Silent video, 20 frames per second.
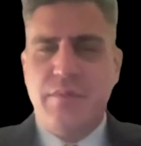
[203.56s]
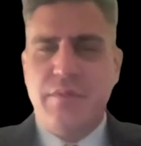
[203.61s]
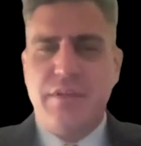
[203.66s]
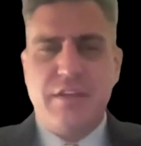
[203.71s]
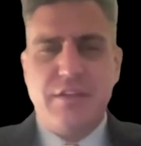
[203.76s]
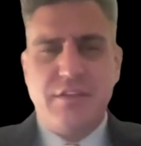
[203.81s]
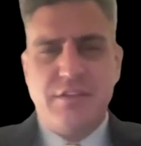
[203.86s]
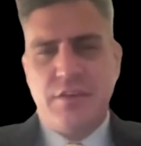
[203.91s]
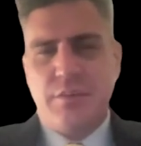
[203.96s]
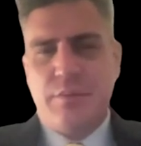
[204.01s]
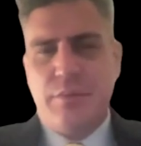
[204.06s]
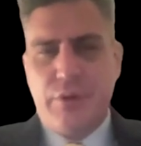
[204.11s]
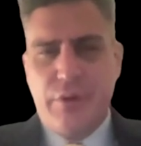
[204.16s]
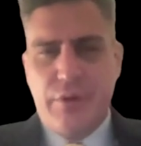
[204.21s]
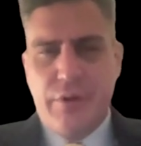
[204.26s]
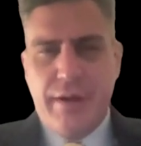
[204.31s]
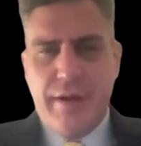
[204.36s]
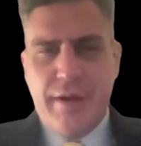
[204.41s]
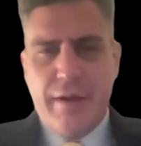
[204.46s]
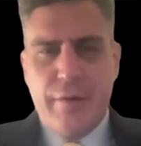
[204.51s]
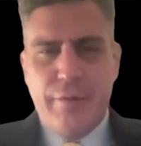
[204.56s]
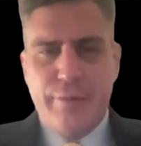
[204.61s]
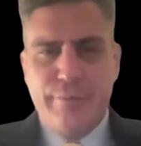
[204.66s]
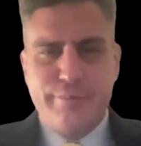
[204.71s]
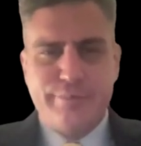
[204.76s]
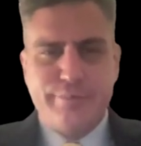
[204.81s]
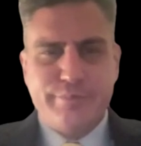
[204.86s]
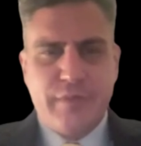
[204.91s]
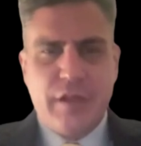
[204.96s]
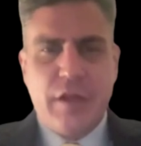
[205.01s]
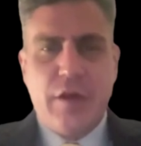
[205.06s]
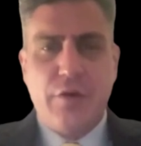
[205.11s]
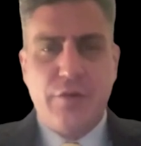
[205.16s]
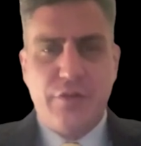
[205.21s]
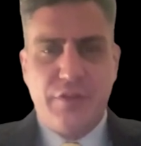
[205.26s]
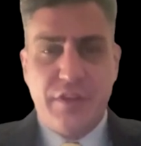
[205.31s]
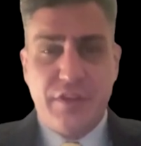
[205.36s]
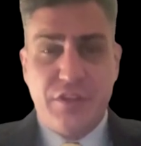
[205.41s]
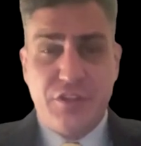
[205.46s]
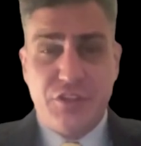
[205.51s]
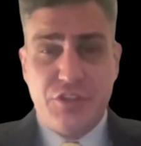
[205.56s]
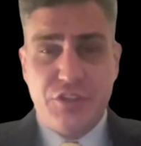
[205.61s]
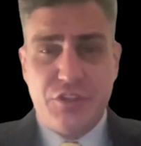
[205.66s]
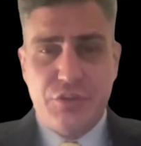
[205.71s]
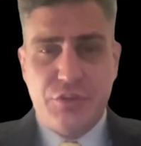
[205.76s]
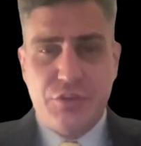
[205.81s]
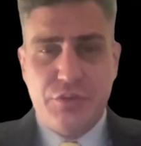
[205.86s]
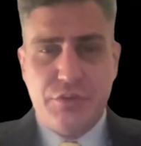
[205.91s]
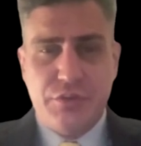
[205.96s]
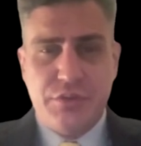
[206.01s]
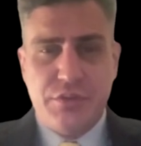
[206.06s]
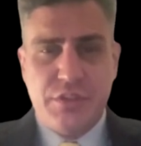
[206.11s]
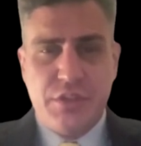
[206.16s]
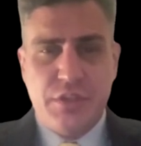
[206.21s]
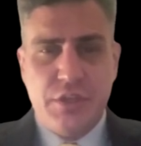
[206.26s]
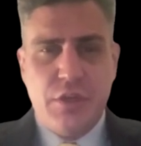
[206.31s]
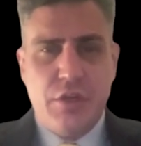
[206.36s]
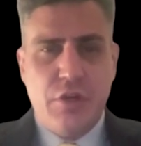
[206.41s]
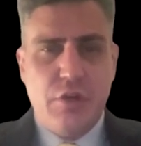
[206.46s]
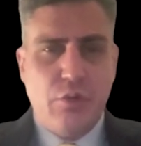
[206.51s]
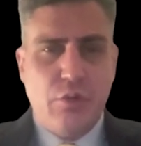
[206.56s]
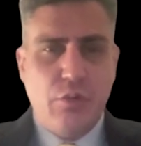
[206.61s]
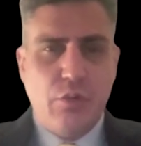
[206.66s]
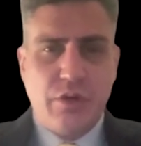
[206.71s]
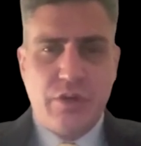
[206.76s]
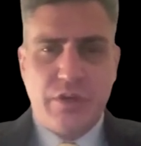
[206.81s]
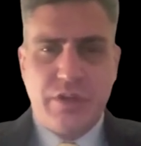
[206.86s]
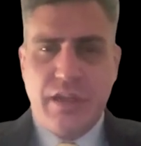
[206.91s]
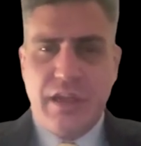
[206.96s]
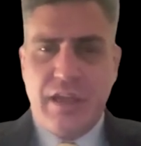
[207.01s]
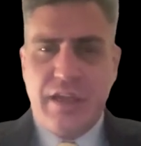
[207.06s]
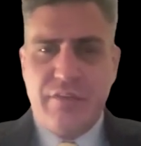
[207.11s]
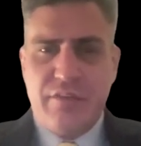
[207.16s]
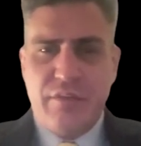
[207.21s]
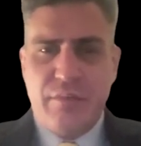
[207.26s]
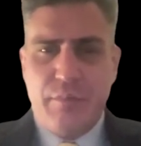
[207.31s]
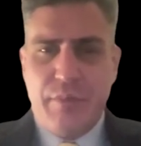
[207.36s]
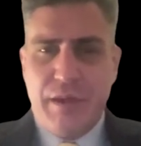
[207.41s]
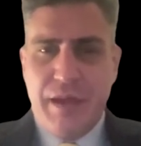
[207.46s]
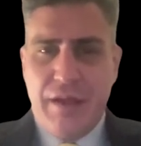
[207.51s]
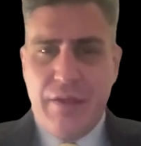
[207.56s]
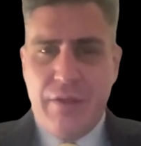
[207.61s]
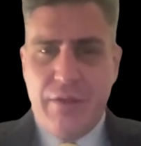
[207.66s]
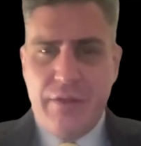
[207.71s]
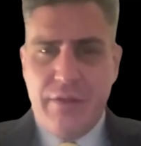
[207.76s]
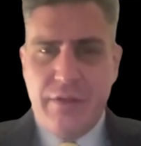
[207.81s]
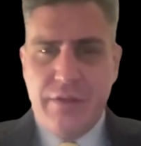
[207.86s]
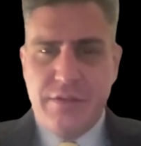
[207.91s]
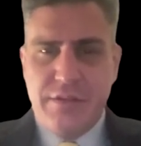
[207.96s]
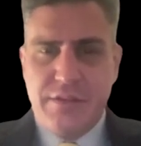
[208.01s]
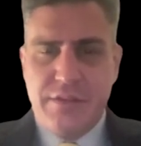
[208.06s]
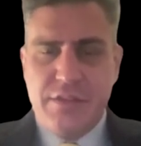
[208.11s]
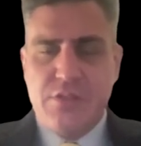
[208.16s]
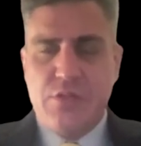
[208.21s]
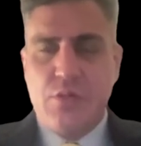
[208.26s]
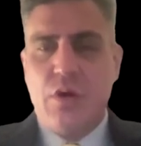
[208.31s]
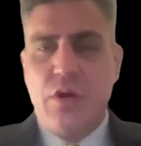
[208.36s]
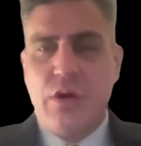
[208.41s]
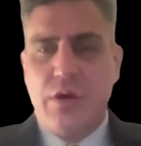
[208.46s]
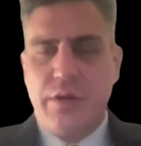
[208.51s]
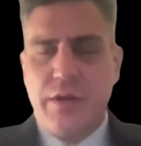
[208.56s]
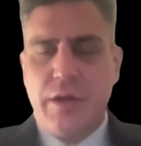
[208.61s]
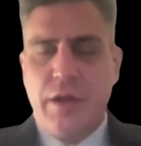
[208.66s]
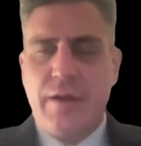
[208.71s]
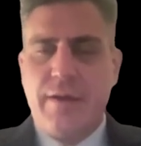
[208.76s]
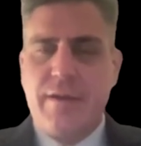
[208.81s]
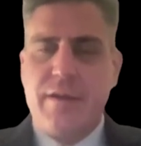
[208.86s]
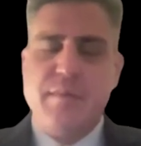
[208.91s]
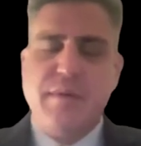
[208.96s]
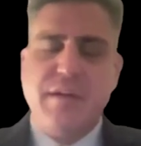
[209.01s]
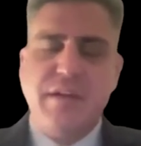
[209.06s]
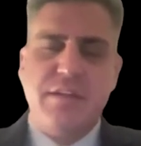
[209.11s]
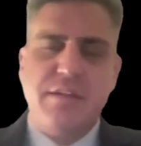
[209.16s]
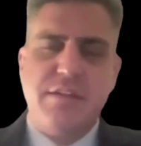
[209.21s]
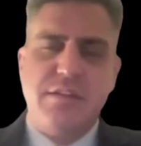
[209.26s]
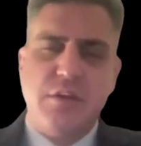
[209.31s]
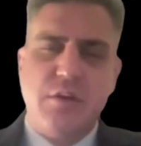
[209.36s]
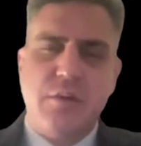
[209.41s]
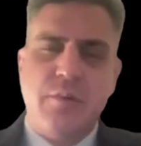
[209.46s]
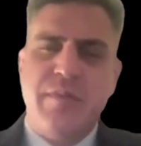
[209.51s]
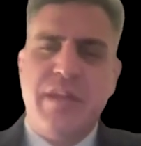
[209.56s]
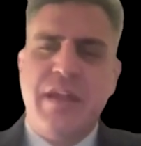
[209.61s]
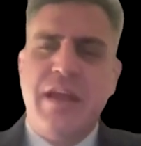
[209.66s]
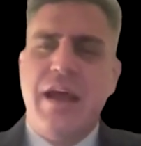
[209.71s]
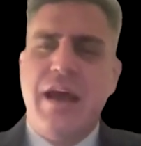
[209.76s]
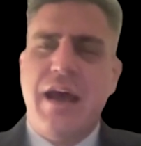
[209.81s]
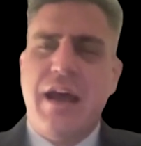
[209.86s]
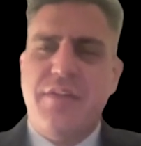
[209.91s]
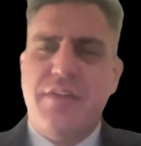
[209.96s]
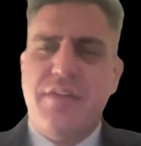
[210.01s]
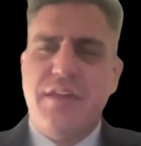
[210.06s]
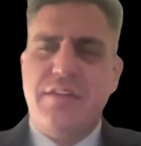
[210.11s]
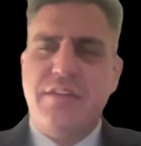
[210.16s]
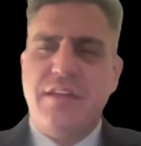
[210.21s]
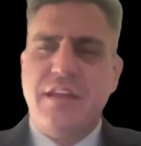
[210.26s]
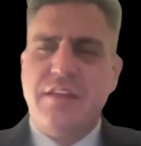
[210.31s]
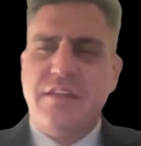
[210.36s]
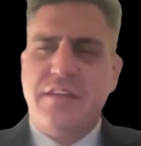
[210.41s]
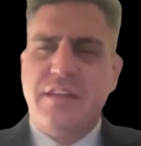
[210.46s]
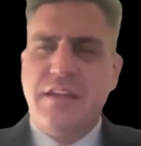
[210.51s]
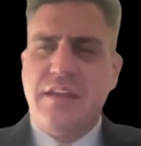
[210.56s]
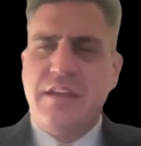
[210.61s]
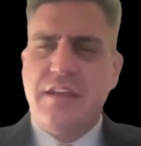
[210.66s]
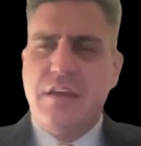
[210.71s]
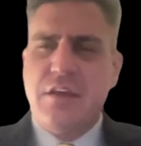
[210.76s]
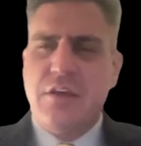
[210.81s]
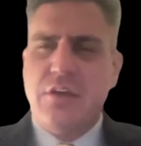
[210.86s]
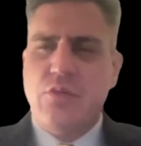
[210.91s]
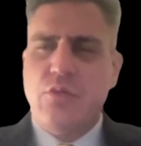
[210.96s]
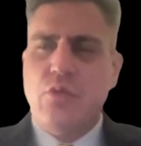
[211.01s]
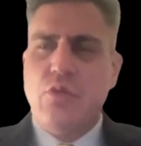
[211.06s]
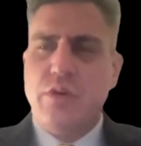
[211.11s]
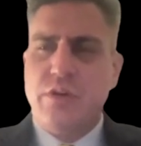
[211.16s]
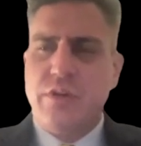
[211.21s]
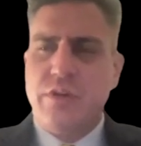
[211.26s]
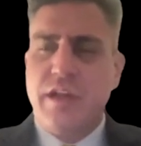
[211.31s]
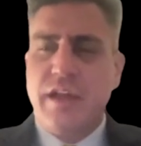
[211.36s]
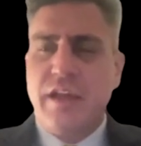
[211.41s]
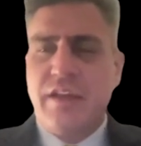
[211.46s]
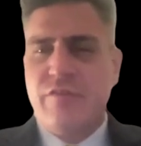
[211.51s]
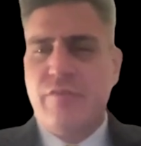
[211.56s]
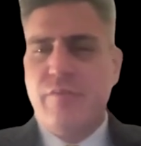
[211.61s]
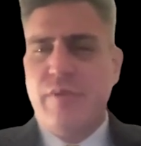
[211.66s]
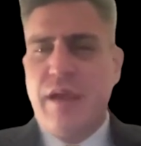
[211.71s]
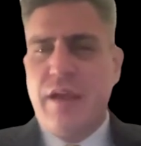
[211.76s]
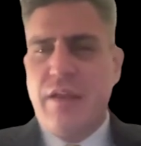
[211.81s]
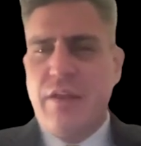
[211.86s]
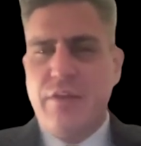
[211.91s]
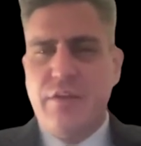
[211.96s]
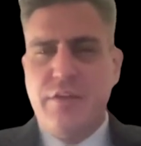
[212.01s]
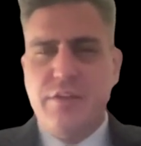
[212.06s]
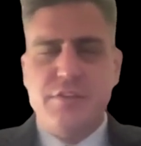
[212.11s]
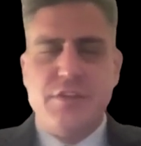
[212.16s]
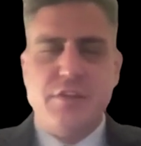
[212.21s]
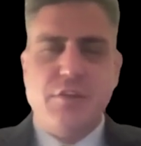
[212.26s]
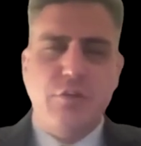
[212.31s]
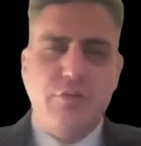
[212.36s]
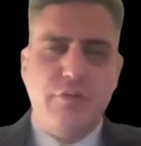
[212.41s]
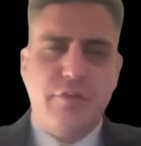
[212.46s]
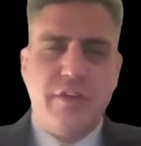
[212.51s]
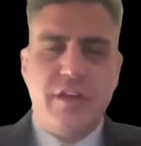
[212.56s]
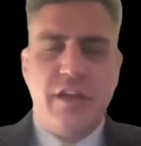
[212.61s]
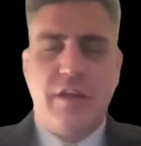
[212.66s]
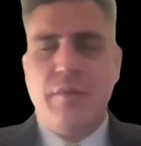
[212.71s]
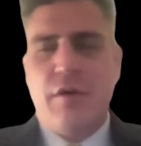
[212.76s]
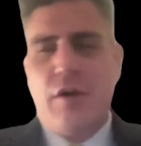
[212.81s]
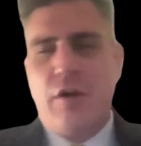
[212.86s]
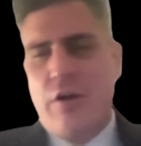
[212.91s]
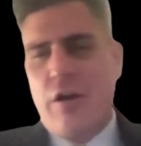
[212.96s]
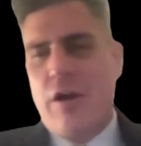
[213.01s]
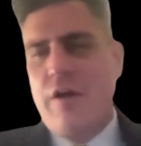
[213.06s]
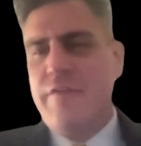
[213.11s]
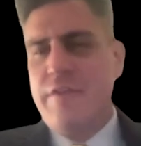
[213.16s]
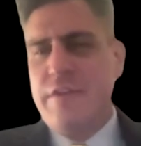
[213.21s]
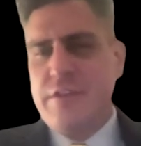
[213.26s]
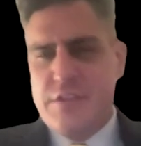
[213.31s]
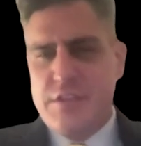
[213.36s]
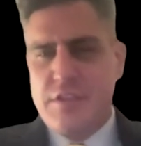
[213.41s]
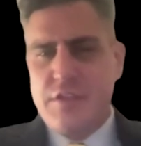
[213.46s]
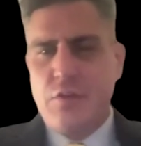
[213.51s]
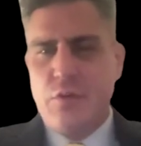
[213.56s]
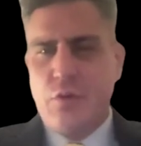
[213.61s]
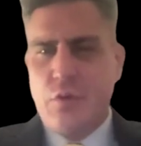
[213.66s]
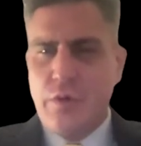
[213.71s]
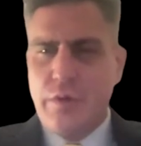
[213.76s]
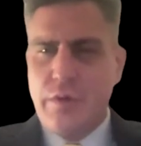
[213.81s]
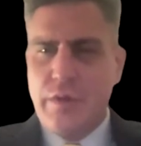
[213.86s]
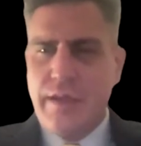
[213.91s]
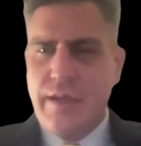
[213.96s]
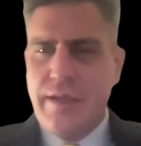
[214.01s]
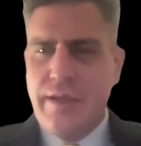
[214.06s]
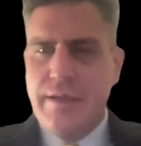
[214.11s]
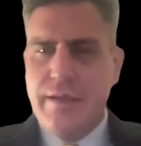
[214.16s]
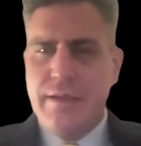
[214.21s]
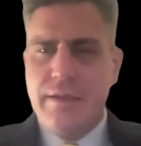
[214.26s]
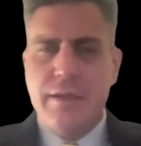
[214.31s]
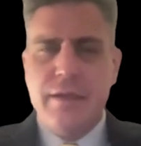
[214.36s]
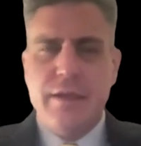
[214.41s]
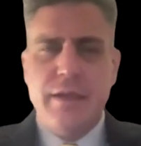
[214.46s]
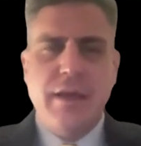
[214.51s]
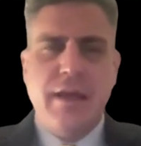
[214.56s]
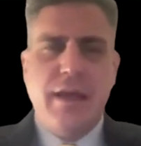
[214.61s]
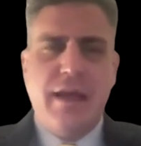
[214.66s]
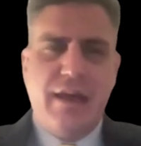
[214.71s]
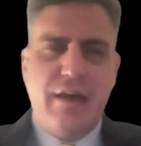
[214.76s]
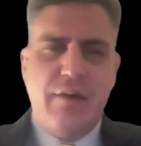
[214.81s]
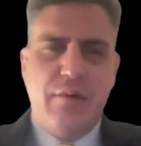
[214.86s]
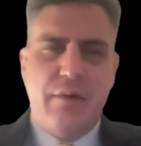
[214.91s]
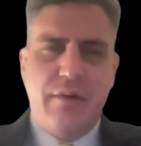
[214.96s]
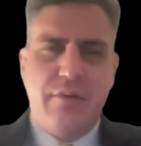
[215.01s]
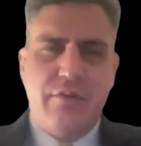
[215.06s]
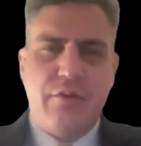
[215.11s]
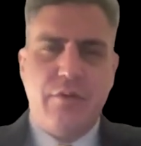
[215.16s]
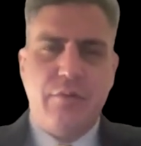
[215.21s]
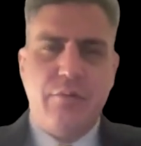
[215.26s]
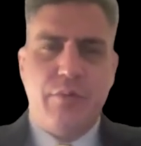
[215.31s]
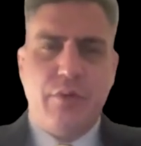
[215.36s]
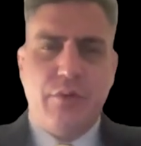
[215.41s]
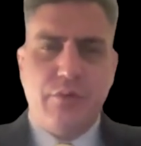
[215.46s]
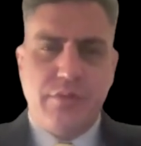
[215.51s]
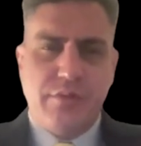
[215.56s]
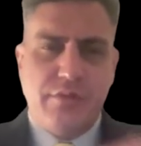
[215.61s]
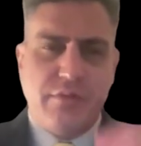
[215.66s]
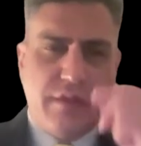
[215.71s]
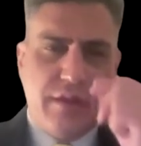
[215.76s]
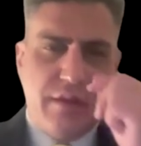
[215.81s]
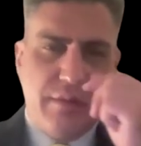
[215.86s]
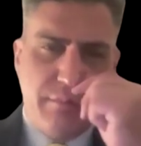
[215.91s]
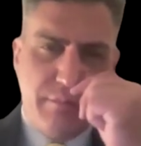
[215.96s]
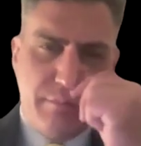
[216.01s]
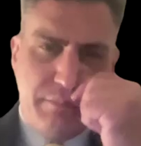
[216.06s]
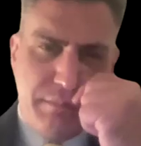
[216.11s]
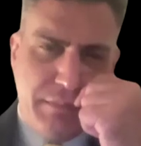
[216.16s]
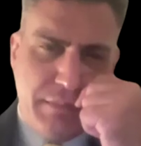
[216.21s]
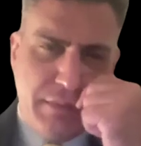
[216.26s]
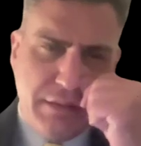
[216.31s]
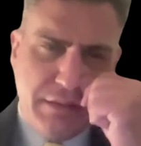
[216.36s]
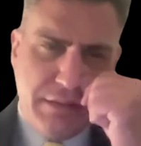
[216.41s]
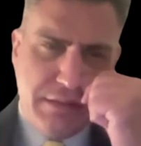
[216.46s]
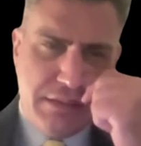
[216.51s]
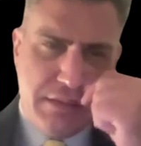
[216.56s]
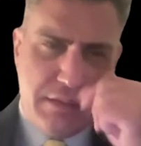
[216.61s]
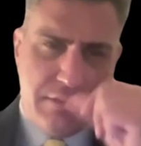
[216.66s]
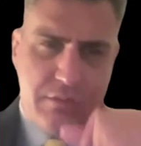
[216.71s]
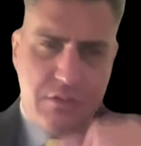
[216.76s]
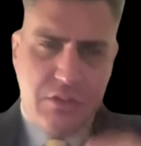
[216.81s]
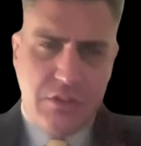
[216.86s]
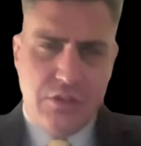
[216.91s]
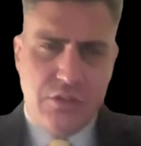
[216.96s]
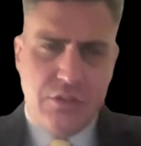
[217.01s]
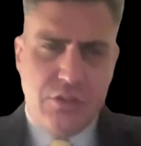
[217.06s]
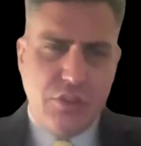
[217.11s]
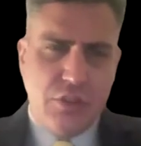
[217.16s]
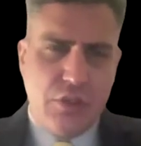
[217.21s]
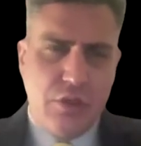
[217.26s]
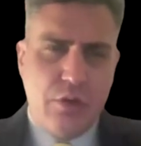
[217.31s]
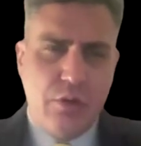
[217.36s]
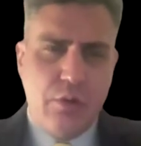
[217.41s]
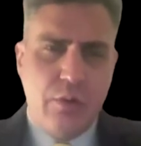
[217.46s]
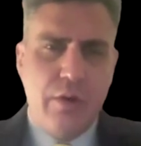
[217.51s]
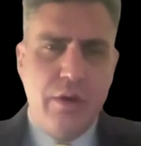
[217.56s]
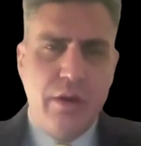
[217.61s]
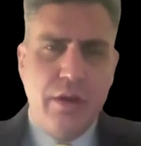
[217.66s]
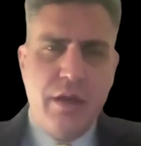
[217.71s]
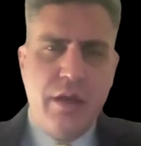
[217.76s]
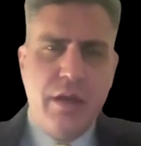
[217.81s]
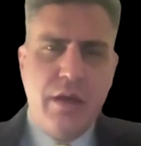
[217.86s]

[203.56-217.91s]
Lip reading: leads to burnout, health issues, work-life imbalance. It's well documented. So I think that the work-life balance and overtime are obviously correlated. However, both of them seem to show